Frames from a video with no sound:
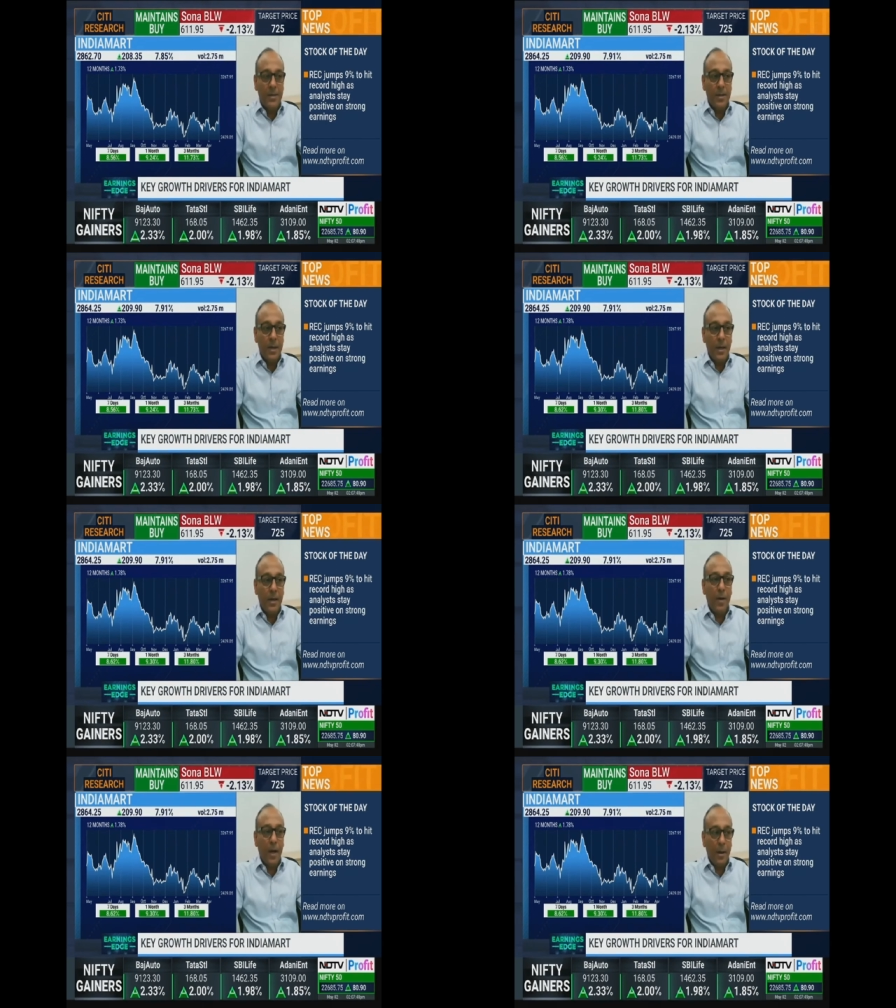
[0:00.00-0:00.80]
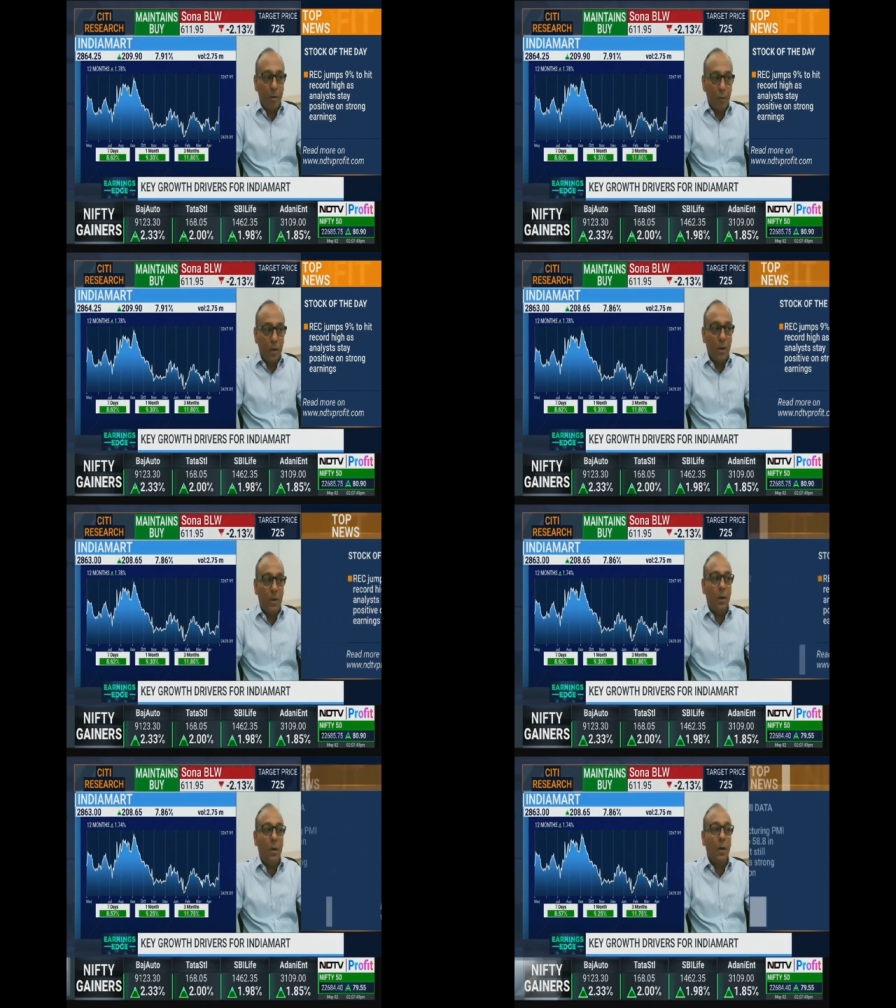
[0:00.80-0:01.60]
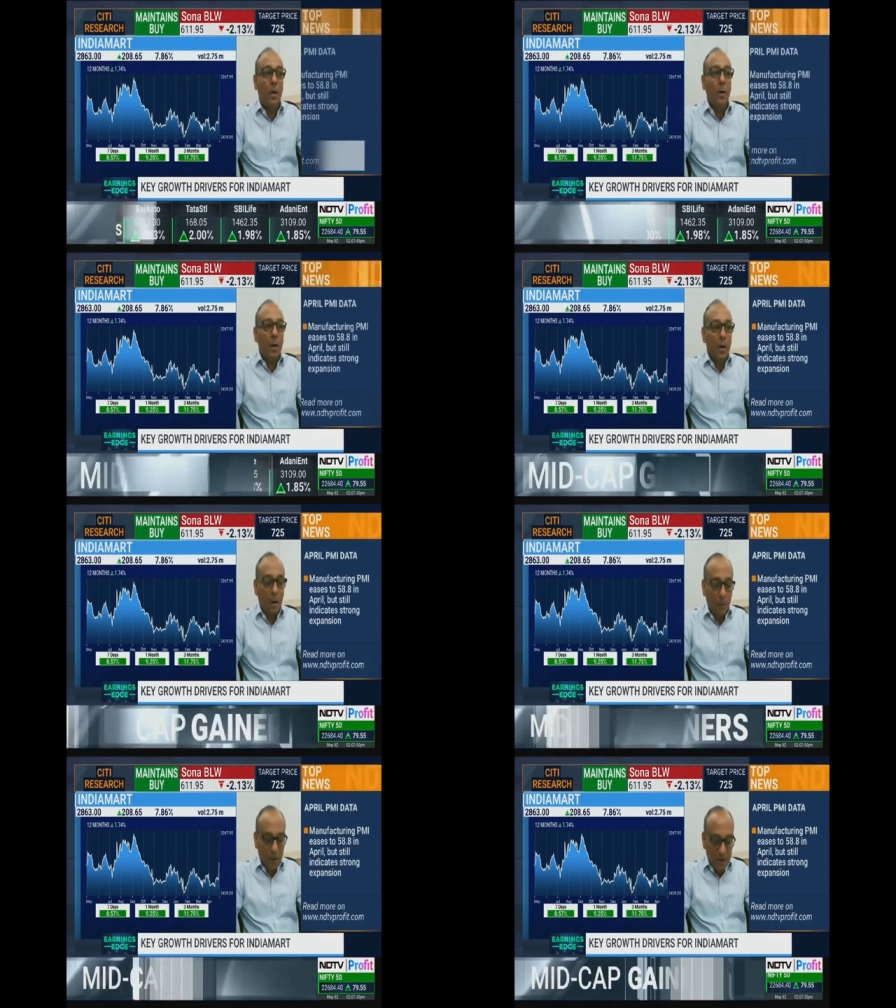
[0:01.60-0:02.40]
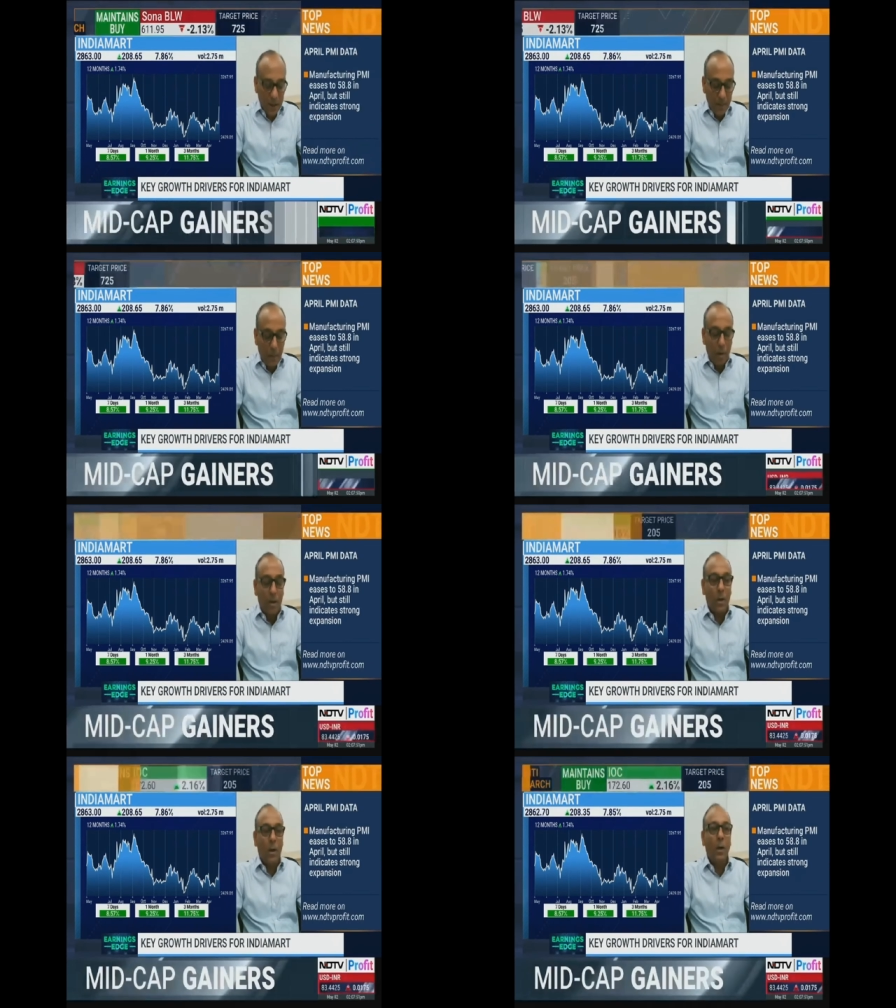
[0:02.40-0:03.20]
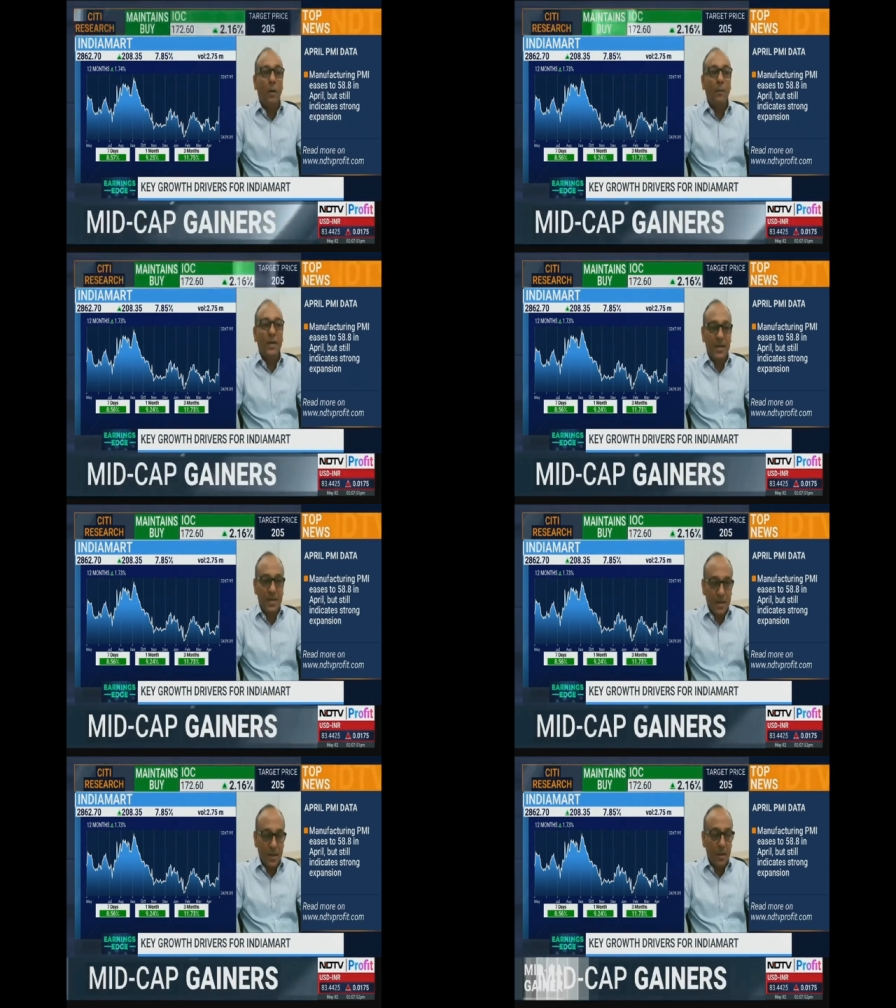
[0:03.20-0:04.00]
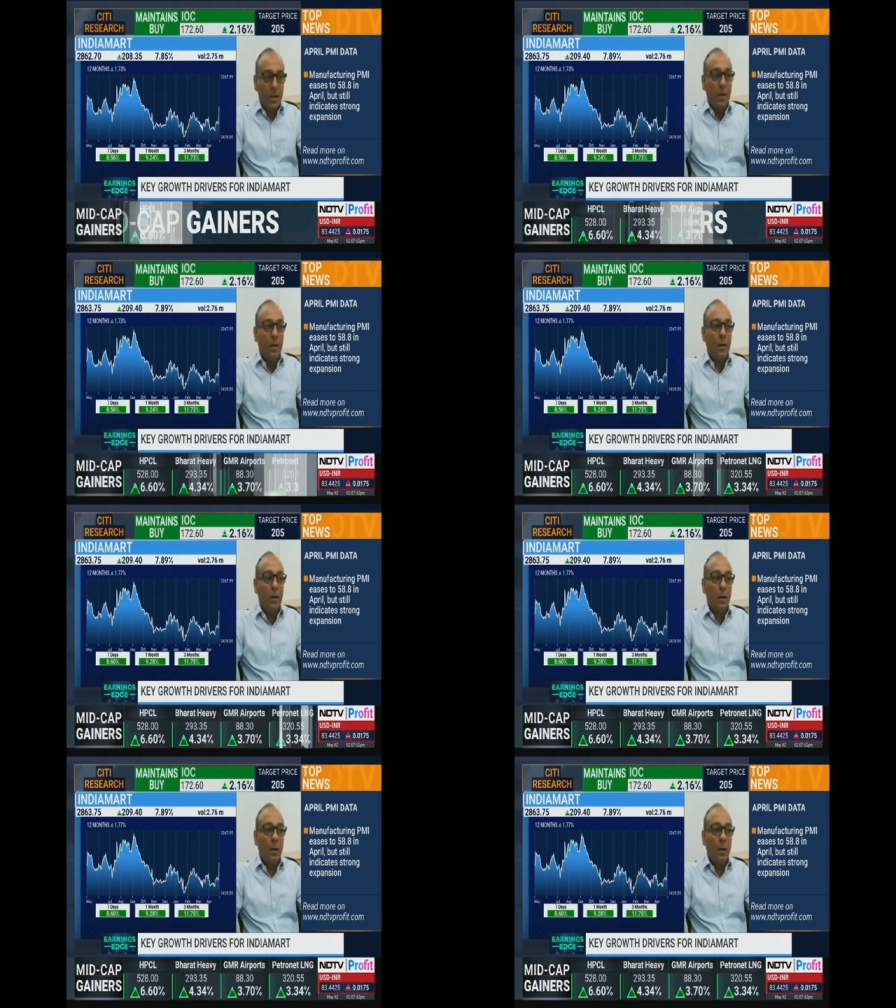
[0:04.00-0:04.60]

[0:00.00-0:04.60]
can leisurely reply over whatsapp or messenger